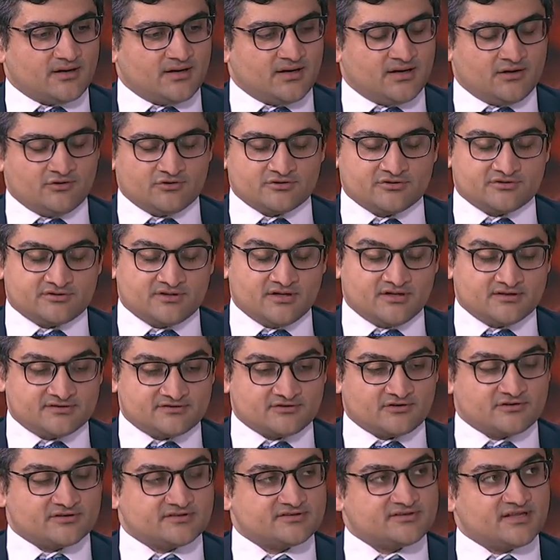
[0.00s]
the
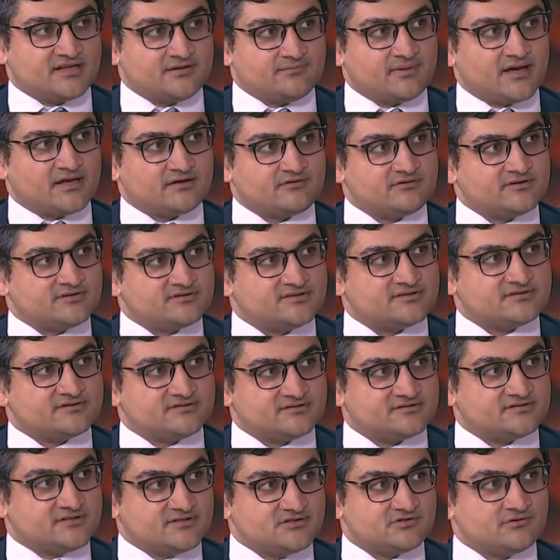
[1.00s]
solid state battery
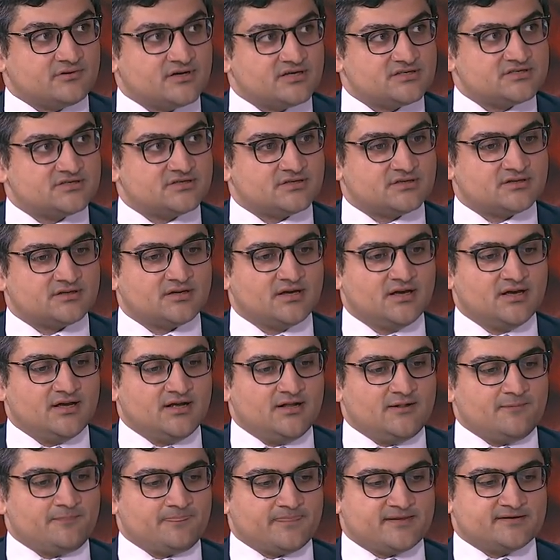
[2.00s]
situation,
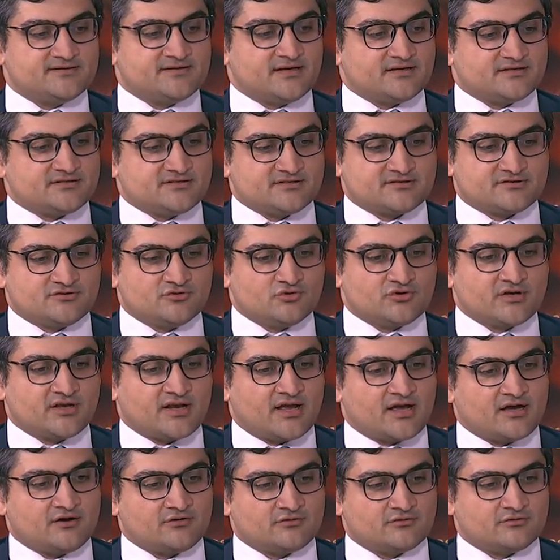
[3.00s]
is that just look at
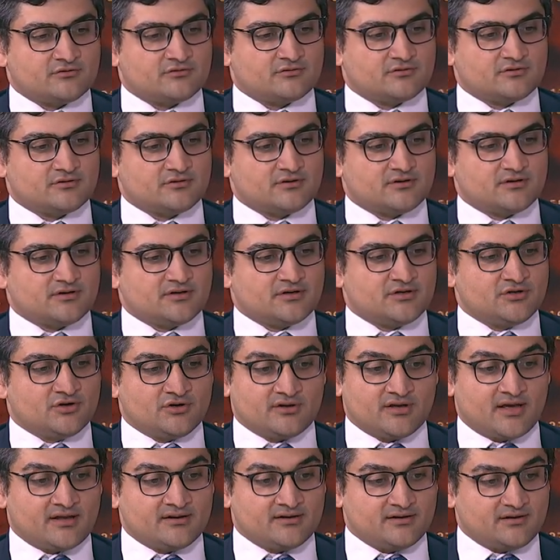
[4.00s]
how, you know,
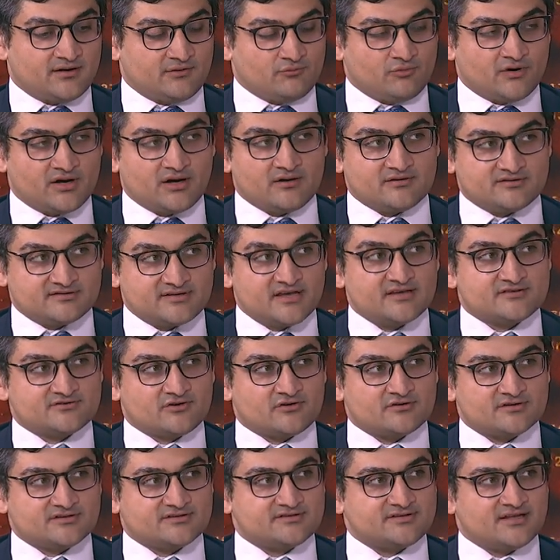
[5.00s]
and when I say
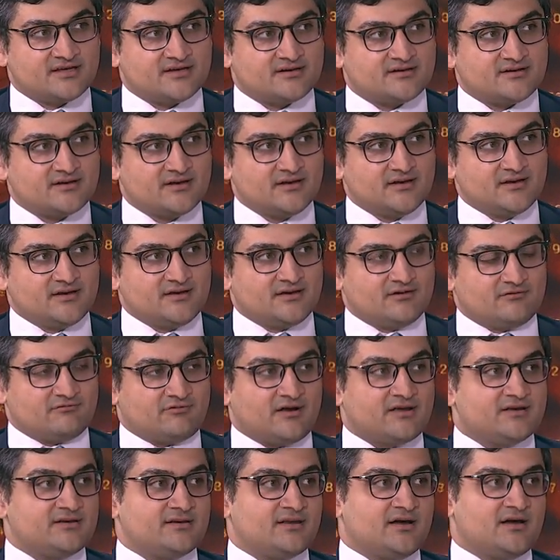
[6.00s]
solid state,
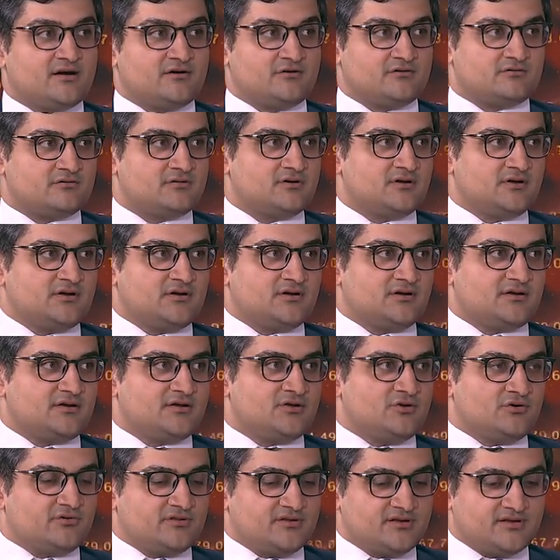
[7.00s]
right now,
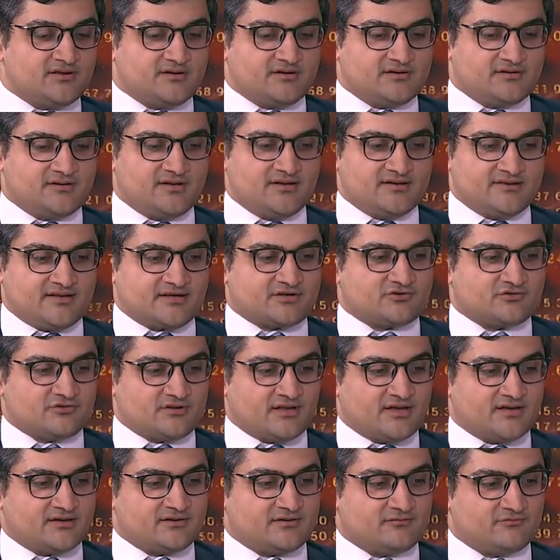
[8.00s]
you know, the
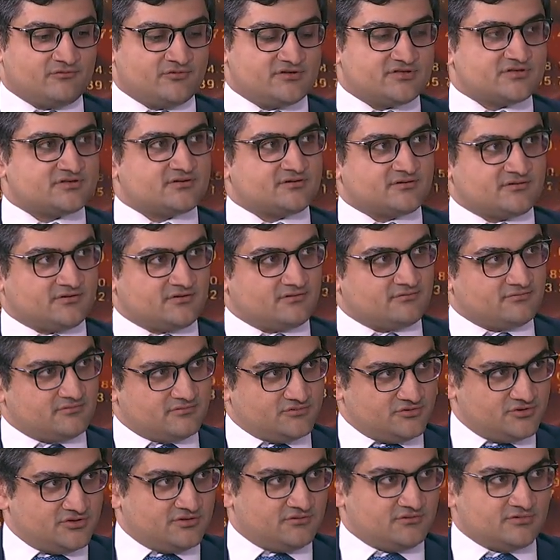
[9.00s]
electrolyte, which,
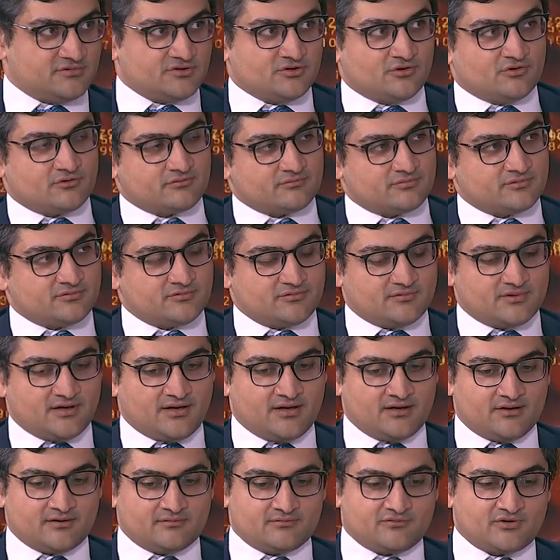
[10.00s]
you
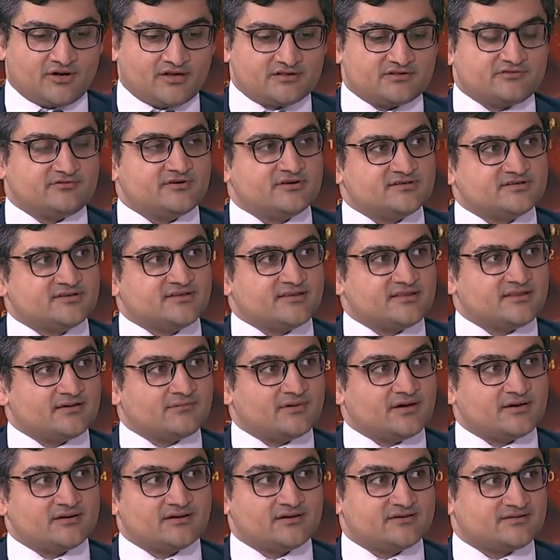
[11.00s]
know, transfers lithium
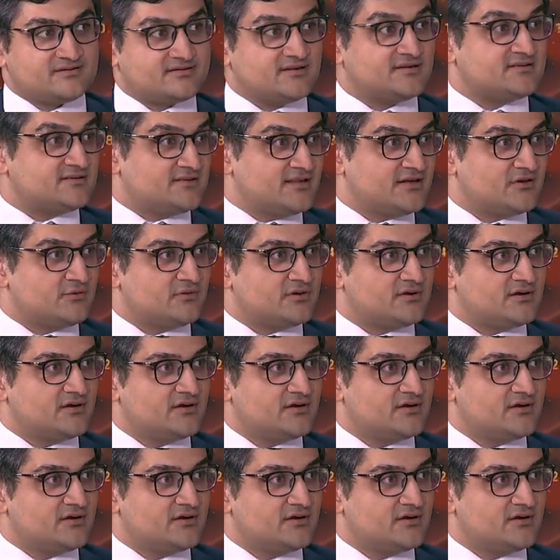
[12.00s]
ion, it's liquid.